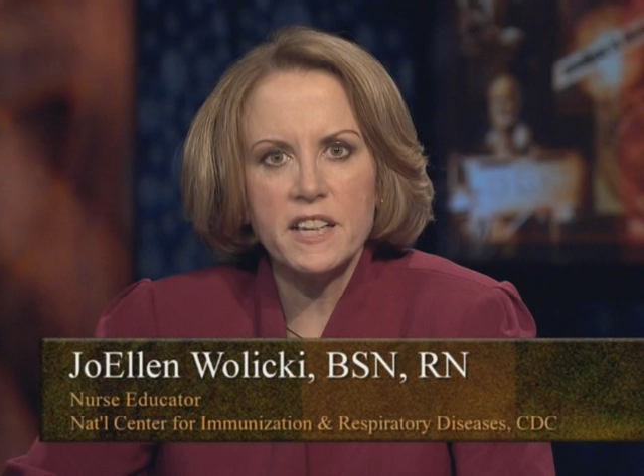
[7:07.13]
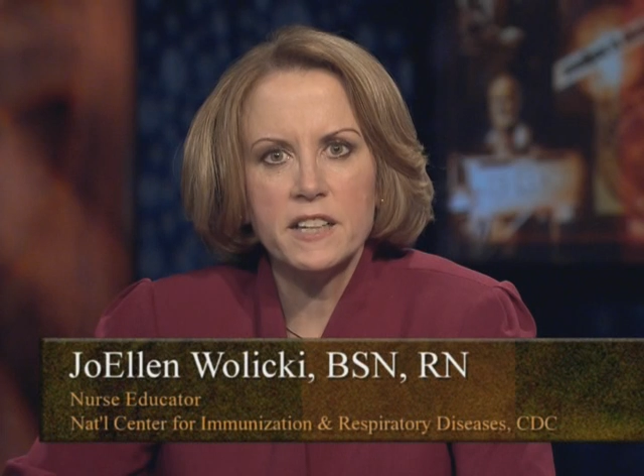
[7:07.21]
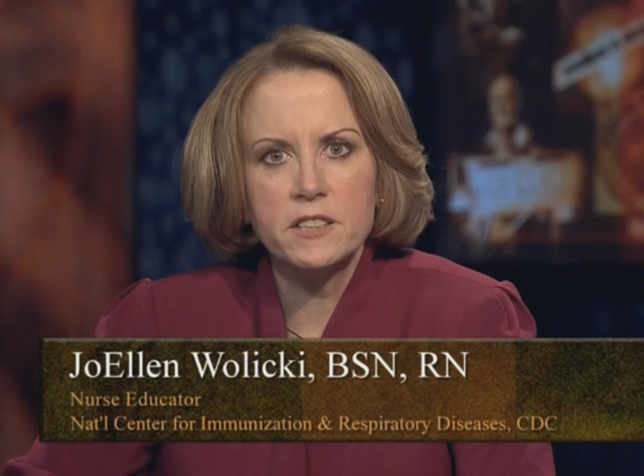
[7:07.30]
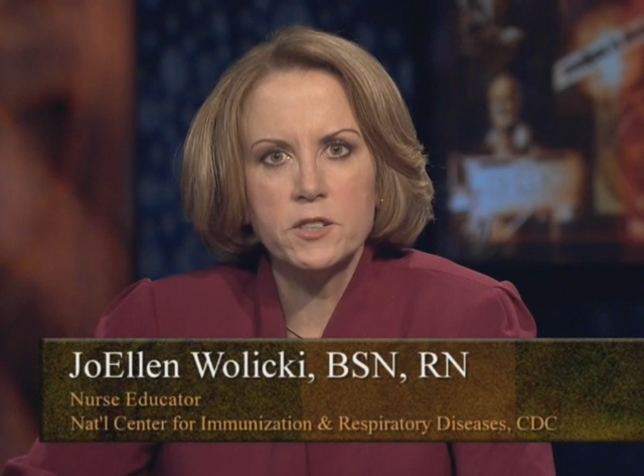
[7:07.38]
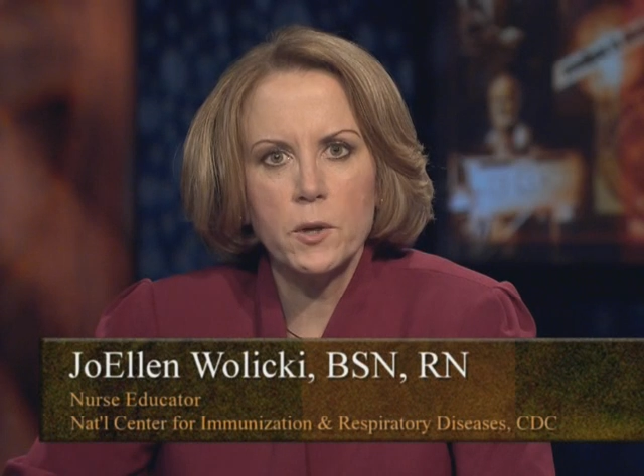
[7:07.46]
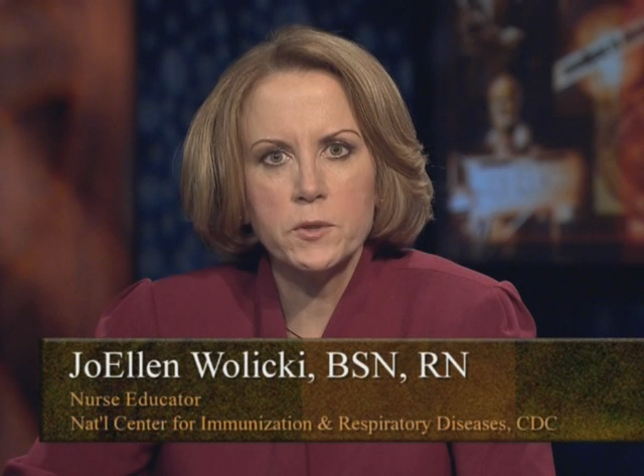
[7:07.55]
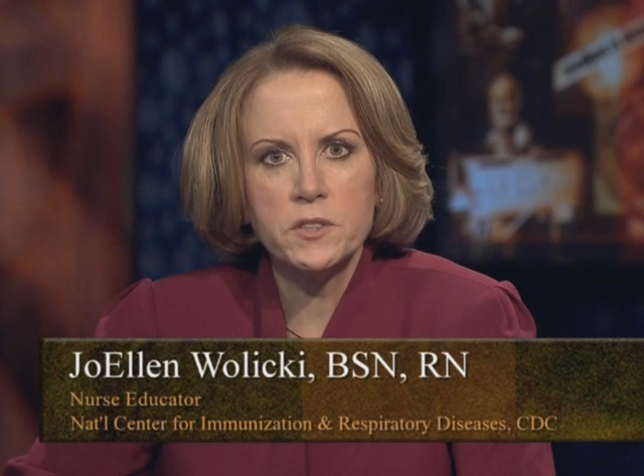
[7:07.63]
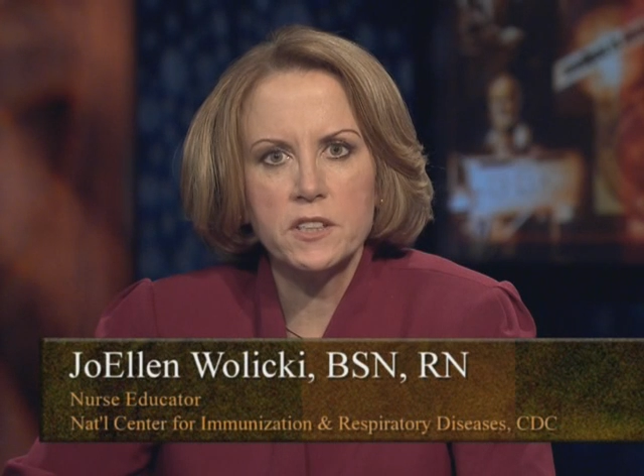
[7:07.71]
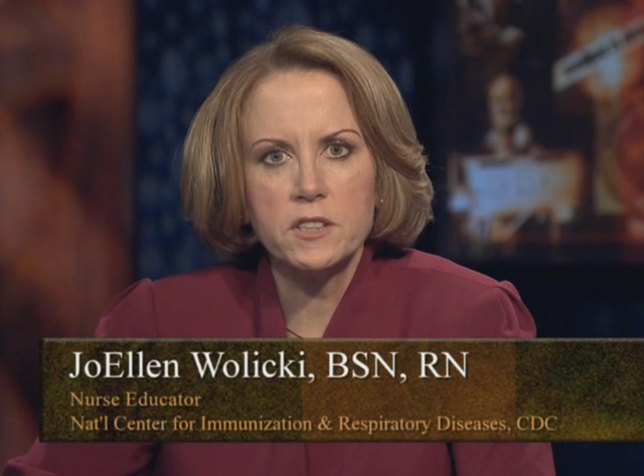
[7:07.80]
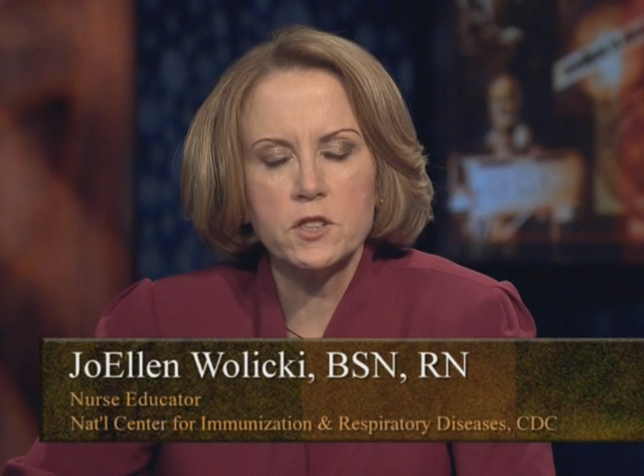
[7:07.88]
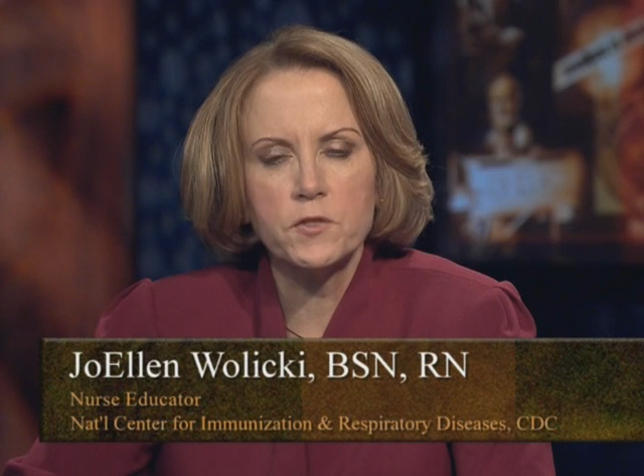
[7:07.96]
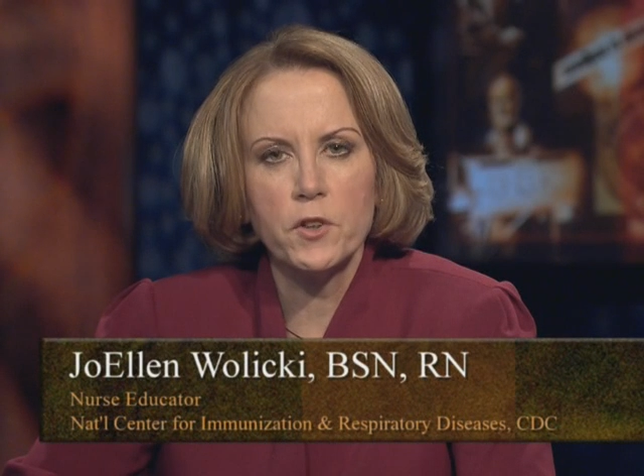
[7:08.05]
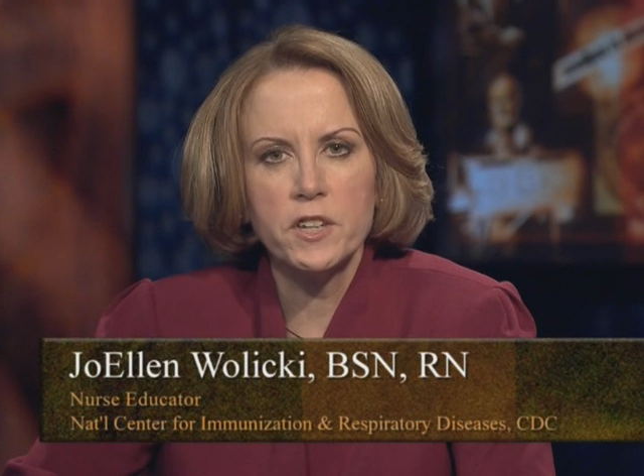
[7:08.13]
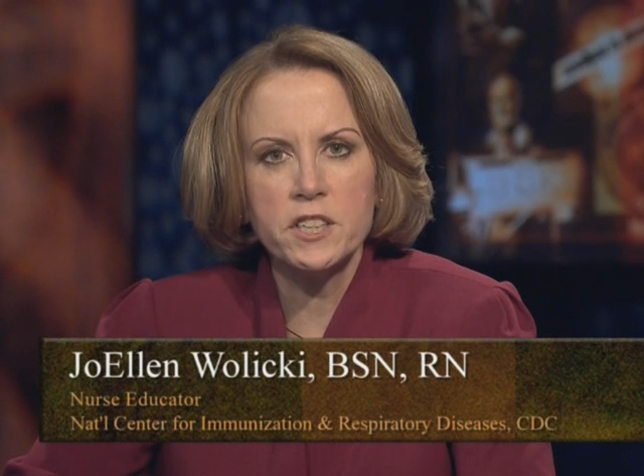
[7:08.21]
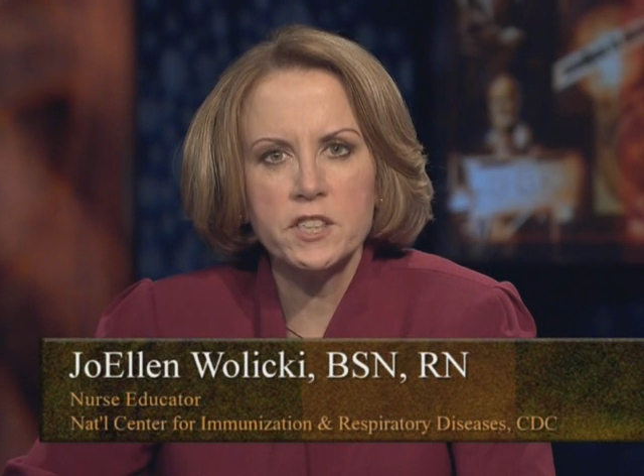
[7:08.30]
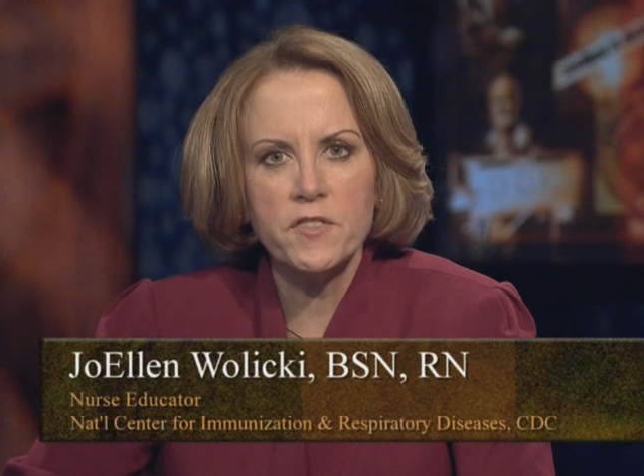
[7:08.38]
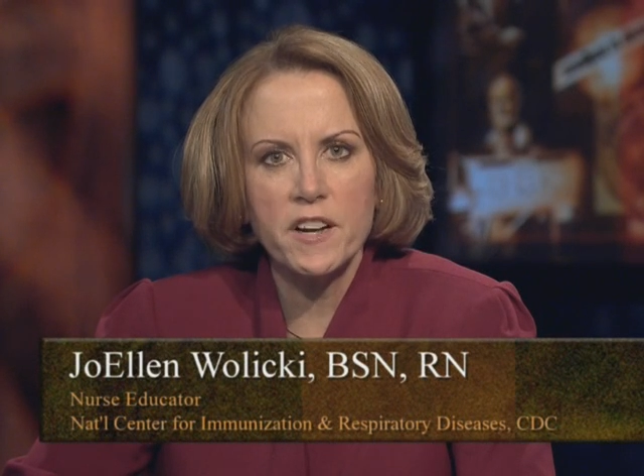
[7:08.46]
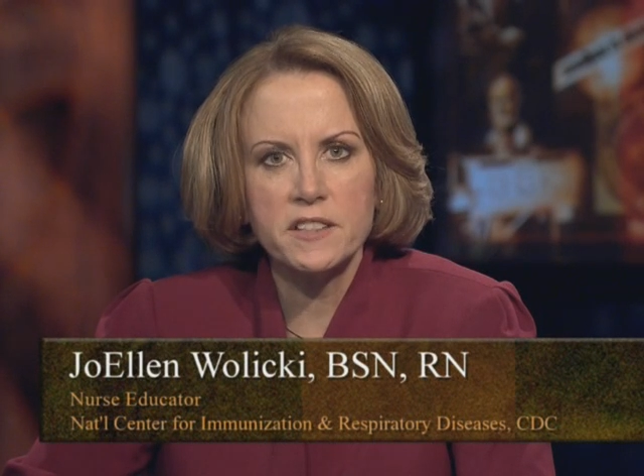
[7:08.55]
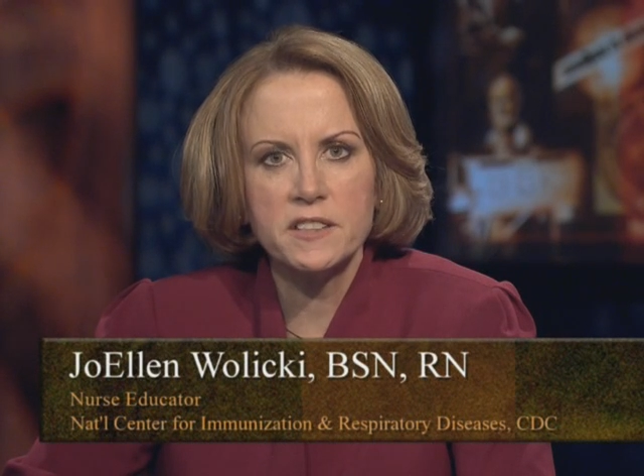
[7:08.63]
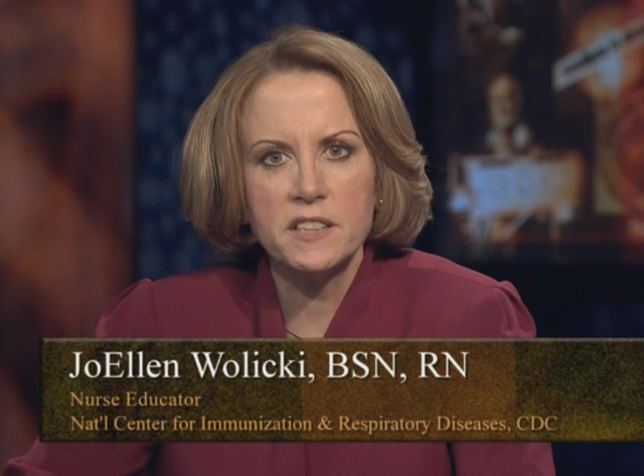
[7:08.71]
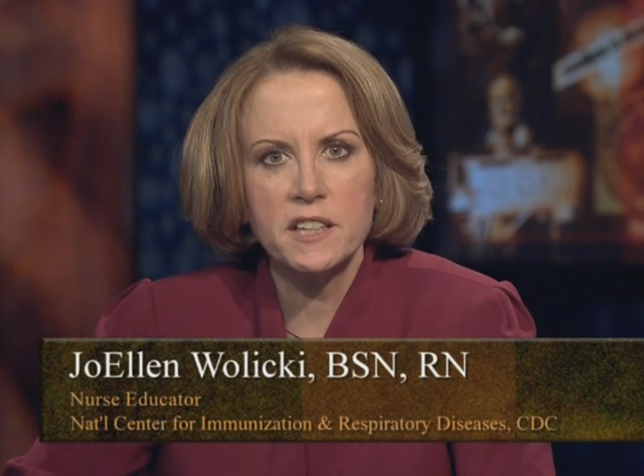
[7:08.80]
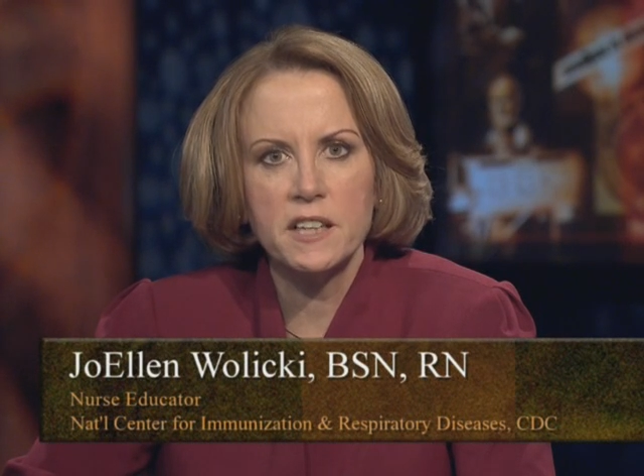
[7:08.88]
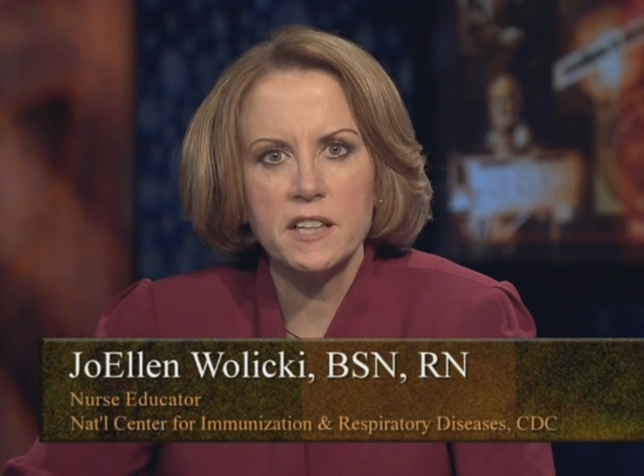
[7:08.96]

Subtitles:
and dosage for each vaccine